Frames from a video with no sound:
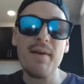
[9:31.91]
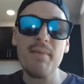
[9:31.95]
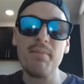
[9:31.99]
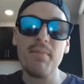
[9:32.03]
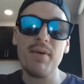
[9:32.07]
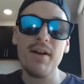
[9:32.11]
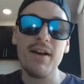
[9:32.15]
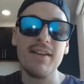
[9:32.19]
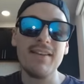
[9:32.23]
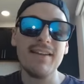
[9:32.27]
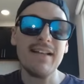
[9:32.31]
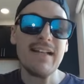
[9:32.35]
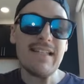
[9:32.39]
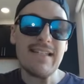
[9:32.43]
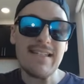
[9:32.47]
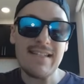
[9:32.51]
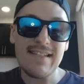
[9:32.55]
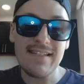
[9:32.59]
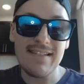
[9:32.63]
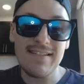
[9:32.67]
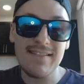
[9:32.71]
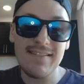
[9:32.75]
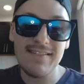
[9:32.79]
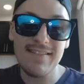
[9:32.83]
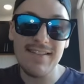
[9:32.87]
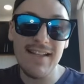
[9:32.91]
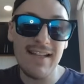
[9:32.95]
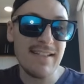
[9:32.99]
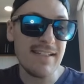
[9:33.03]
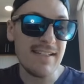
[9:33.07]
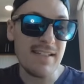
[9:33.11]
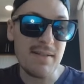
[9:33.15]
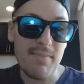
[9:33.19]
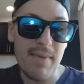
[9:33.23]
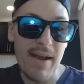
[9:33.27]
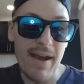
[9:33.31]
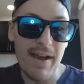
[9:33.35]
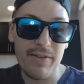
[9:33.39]
But that
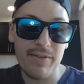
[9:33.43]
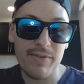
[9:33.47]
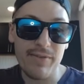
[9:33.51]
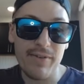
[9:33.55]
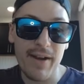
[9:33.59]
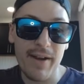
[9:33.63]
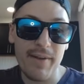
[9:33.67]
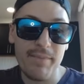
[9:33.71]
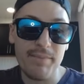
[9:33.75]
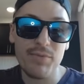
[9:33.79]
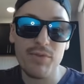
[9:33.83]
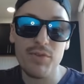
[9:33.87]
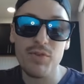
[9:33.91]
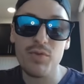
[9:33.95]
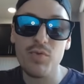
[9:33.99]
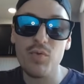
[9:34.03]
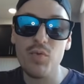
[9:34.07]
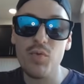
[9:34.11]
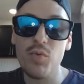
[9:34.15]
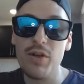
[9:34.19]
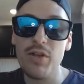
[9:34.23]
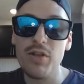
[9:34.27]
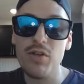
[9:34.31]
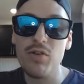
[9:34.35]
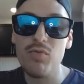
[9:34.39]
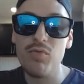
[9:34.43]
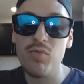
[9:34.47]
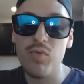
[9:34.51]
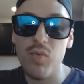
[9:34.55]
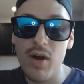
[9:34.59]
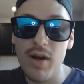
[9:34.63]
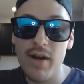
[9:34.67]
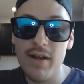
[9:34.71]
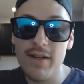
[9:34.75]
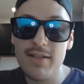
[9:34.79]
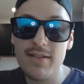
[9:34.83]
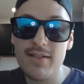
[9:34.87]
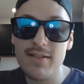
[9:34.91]
doesn't matter, right? What you
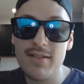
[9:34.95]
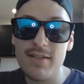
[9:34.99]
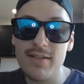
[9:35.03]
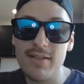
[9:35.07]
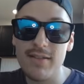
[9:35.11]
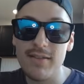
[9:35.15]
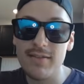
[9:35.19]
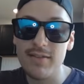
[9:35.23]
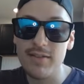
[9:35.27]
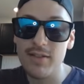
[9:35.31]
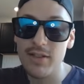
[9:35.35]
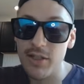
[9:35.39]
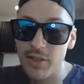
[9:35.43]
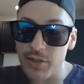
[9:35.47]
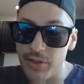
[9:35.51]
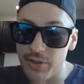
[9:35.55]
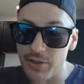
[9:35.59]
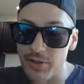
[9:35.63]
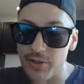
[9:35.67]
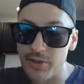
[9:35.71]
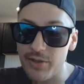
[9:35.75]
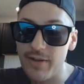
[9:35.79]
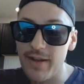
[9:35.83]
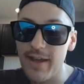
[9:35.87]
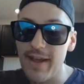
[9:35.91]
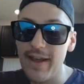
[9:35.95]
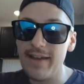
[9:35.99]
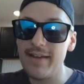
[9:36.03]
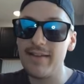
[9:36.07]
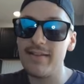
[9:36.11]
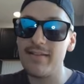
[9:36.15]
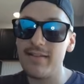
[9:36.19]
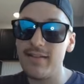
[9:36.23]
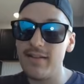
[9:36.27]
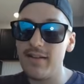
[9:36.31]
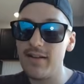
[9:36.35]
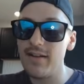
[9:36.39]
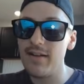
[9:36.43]
want to learn
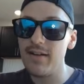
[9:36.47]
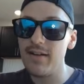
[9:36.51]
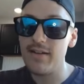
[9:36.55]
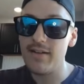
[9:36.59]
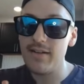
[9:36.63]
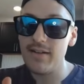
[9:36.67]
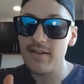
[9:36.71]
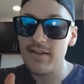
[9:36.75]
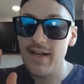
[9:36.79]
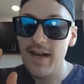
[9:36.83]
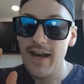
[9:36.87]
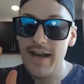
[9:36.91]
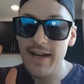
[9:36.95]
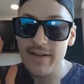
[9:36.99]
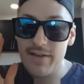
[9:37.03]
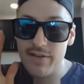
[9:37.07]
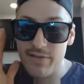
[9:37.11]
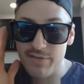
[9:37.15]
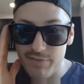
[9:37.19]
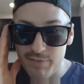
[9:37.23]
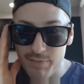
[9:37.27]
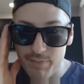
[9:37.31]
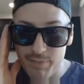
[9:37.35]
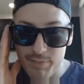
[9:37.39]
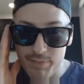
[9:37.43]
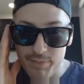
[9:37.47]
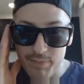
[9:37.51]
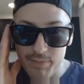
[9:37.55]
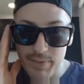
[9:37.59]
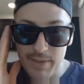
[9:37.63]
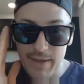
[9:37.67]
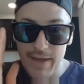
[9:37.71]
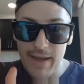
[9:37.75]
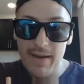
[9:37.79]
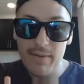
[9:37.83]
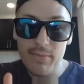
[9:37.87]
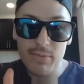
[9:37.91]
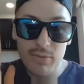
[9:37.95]
and kind of
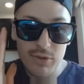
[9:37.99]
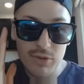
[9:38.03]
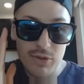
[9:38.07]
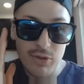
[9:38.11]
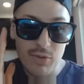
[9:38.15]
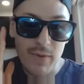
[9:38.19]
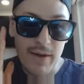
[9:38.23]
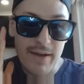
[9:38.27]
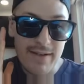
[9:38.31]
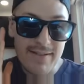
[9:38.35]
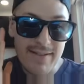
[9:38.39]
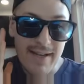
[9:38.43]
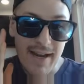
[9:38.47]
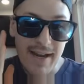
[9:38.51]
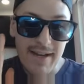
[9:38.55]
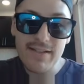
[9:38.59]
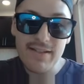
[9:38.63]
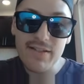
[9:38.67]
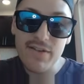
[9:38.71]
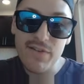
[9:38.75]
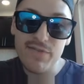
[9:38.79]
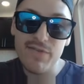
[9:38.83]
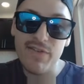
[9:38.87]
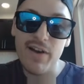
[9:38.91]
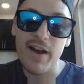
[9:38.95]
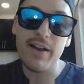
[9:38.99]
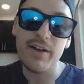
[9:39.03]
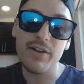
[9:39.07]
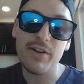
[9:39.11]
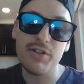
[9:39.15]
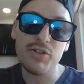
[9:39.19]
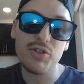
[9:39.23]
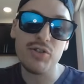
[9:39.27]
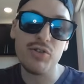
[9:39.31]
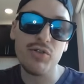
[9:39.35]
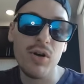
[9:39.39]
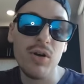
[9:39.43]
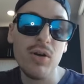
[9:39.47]
be able to identify on
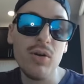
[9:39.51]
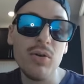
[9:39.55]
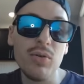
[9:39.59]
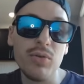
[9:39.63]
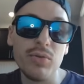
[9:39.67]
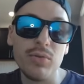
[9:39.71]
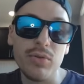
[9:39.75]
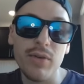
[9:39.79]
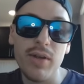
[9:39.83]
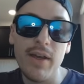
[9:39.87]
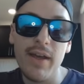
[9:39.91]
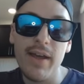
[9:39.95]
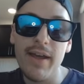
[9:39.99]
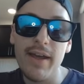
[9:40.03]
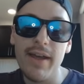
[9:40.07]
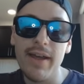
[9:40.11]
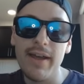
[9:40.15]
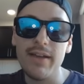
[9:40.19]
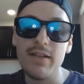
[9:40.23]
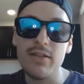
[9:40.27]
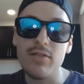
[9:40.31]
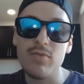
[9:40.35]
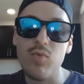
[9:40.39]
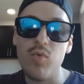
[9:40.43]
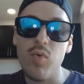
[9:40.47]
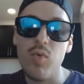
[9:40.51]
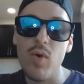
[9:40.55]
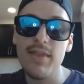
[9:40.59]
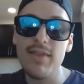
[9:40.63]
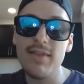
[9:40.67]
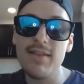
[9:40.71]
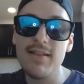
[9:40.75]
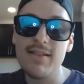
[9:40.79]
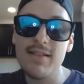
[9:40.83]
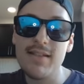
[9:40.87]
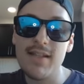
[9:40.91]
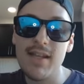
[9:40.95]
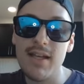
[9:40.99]
your own is when
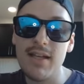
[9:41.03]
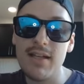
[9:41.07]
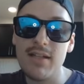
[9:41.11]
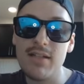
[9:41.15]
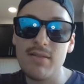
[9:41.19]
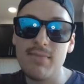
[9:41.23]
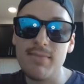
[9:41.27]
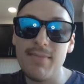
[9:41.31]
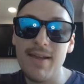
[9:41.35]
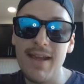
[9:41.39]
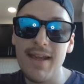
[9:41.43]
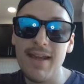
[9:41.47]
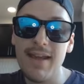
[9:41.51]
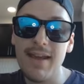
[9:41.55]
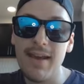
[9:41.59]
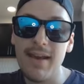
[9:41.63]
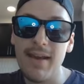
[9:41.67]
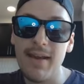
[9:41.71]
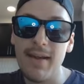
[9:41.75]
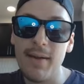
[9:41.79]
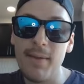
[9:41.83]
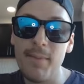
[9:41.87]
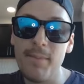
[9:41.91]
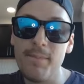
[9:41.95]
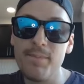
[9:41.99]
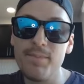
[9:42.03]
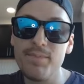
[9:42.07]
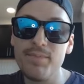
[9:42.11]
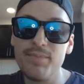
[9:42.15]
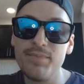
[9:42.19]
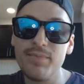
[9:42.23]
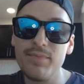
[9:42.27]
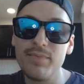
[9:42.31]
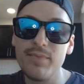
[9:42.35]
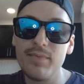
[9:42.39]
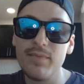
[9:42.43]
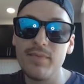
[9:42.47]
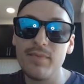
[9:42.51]
this thing is making
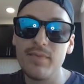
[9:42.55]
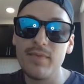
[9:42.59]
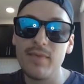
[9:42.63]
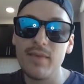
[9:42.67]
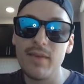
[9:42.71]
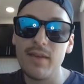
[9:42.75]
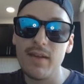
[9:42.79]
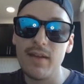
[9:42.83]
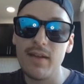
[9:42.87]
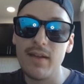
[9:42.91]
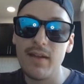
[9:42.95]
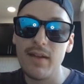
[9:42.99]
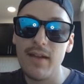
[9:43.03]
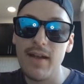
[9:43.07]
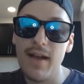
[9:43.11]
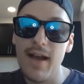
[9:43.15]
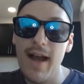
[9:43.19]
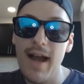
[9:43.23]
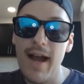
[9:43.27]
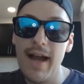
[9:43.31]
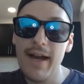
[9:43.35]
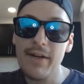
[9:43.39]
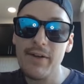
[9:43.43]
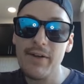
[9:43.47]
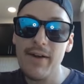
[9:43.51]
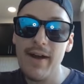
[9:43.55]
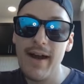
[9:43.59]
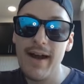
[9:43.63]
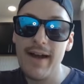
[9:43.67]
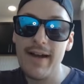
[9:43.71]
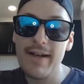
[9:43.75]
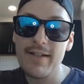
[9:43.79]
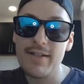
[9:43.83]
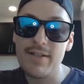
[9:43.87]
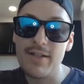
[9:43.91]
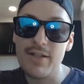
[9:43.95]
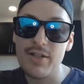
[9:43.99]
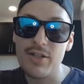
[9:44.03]
higher
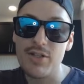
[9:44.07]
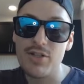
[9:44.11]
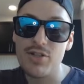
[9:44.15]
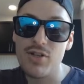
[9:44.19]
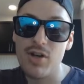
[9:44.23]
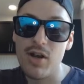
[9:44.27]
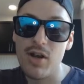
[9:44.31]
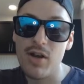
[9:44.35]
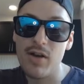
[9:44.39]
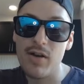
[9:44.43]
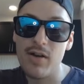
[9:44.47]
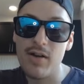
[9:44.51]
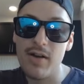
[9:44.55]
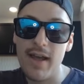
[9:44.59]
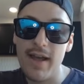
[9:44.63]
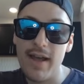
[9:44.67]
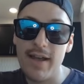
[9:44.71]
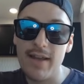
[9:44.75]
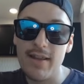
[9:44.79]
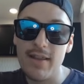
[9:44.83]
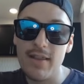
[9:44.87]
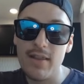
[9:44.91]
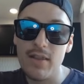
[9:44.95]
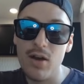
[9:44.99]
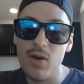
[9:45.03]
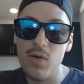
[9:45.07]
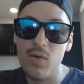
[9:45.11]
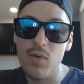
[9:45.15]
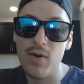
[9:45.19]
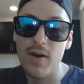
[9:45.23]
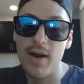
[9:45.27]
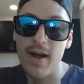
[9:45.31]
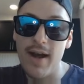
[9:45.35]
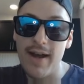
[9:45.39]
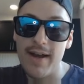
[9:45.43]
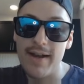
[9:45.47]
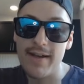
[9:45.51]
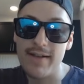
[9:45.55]
highs on the chart and lower
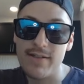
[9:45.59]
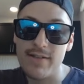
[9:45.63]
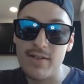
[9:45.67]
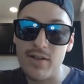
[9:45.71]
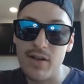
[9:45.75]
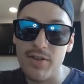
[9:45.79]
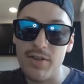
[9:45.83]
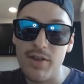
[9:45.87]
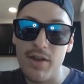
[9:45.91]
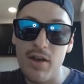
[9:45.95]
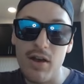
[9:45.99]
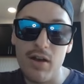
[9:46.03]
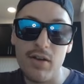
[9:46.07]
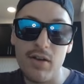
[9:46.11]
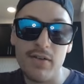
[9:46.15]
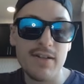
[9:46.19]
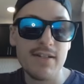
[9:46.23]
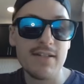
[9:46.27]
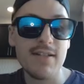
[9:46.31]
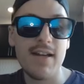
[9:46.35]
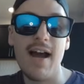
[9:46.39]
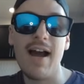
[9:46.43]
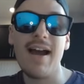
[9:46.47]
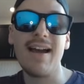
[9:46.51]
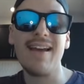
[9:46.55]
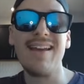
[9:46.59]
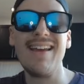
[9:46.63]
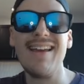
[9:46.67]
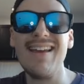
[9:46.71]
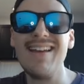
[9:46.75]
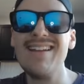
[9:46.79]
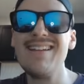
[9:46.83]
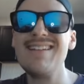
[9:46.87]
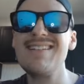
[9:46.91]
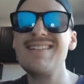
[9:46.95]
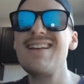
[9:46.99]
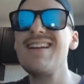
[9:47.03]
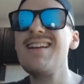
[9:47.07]
highs on the RSI.
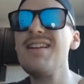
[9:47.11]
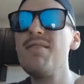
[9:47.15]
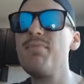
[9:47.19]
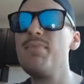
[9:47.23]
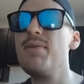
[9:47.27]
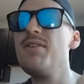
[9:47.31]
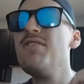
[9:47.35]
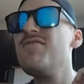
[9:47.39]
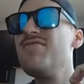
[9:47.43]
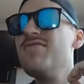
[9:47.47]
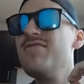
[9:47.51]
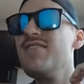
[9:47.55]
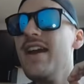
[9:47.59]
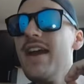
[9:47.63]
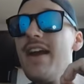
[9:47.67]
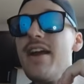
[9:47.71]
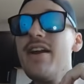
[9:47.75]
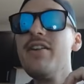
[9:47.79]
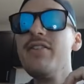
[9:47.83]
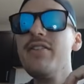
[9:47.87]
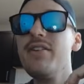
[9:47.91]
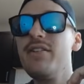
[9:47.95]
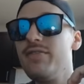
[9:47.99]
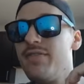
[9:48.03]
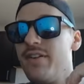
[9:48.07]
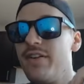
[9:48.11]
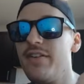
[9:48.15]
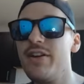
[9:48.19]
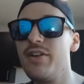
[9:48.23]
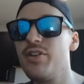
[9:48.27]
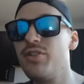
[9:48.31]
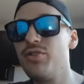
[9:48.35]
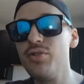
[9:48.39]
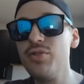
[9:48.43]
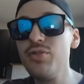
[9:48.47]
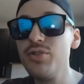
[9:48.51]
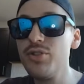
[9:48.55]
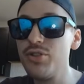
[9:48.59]
It is going to be very, very
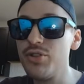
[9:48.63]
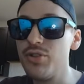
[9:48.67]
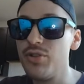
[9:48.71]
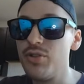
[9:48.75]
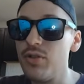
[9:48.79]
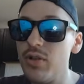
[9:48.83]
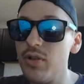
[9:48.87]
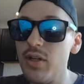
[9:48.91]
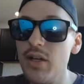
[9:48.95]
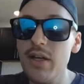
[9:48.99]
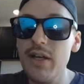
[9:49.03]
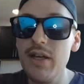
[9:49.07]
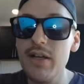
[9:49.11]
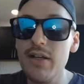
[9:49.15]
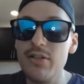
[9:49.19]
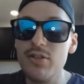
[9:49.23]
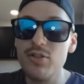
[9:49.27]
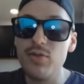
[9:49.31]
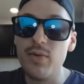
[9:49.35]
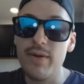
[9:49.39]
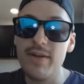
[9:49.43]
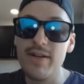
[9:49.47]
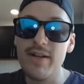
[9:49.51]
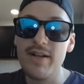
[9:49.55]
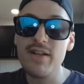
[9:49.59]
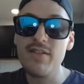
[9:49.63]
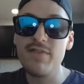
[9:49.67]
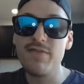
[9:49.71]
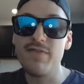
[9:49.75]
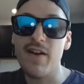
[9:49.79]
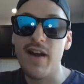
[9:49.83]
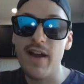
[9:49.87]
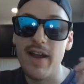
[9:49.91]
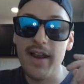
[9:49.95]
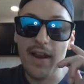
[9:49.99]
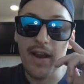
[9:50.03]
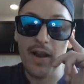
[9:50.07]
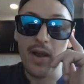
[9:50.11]
crucial to
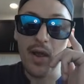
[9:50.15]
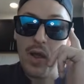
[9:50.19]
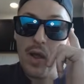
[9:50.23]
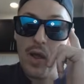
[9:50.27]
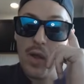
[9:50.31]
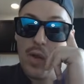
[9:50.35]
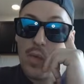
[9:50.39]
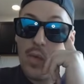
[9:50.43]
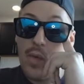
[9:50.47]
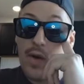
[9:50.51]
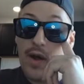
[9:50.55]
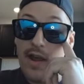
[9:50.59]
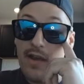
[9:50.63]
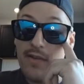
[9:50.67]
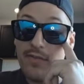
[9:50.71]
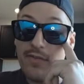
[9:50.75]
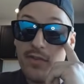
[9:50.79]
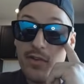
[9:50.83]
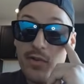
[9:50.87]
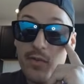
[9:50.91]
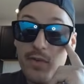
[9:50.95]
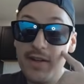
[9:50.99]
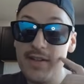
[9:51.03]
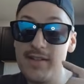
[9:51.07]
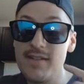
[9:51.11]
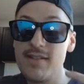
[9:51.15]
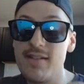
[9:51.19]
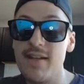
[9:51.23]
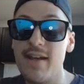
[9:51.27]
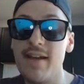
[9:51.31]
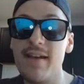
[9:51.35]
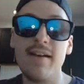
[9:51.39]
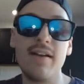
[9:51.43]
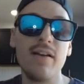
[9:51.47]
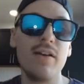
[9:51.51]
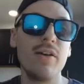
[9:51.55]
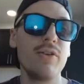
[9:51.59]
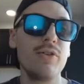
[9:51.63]
identifying when everyone is
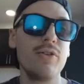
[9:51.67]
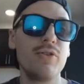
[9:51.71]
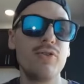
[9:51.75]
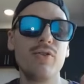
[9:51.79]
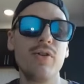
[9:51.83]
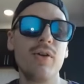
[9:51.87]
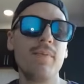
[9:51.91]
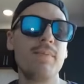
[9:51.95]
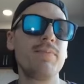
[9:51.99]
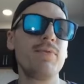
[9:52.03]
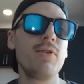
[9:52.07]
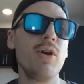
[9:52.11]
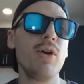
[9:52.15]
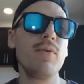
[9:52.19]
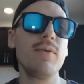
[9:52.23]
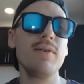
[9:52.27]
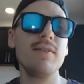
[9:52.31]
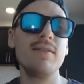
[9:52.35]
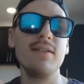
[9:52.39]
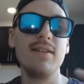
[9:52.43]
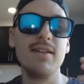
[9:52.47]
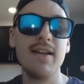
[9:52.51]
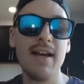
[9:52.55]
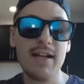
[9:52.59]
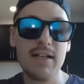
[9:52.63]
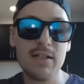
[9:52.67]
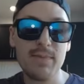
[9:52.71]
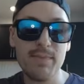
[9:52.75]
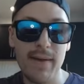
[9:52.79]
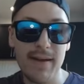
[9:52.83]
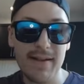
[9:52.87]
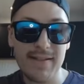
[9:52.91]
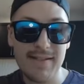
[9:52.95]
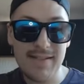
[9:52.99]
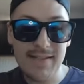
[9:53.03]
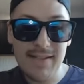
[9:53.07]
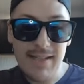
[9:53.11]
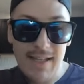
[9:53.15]
saying crypto is the next
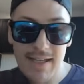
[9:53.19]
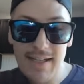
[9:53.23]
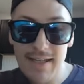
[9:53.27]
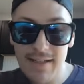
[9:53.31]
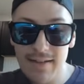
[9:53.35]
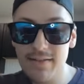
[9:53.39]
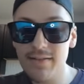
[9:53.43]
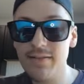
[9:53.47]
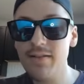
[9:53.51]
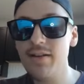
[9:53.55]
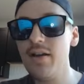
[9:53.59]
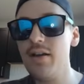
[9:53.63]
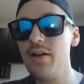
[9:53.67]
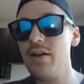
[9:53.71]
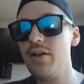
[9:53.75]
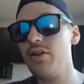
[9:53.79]
best thing.